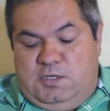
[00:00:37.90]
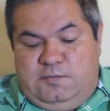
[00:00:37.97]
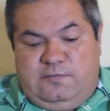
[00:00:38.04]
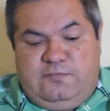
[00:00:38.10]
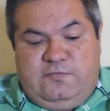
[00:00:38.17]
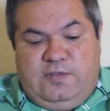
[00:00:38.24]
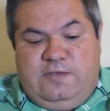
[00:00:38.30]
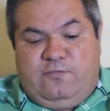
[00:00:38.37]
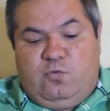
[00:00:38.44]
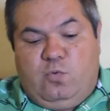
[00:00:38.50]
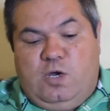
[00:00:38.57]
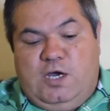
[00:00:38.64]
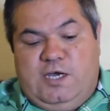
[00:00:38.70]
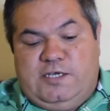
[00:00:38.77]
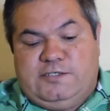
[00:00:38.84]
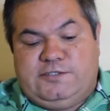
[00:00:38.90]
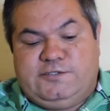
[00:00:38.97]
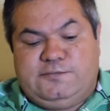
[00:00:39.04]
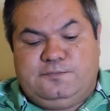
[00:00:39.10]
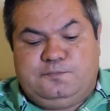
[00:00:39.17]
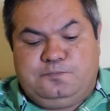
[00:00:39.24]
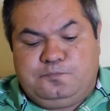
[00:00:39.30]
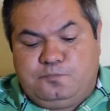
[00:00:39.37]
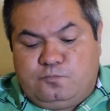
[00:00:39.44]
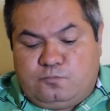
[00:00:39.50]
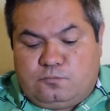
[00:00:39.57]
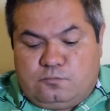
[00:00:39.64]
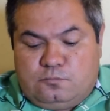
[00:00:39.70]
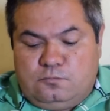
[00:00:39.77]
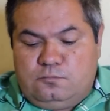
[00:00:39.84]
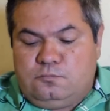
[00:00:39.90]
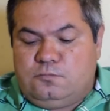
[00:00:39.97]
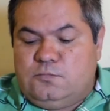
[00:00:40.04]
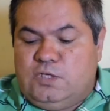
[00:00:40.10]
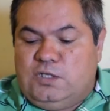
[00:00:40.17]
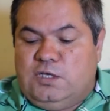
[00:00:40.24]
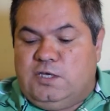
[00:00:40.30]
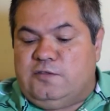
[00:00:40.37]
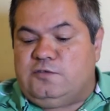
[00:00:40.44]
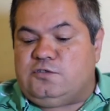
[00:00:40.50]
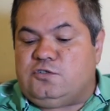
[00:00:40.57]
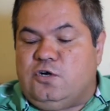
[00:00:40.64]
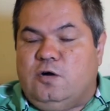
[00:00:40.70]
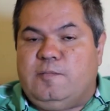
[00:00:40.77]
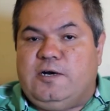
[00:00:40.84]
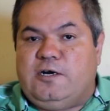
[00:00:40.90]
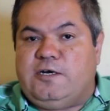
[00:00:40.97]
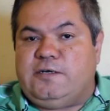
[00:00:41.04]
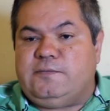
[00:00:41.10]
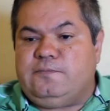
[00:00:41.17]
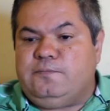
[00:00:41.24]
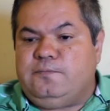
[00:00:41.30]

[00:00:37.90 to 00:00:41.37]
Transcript: Flavor wise, you get the strawberry, you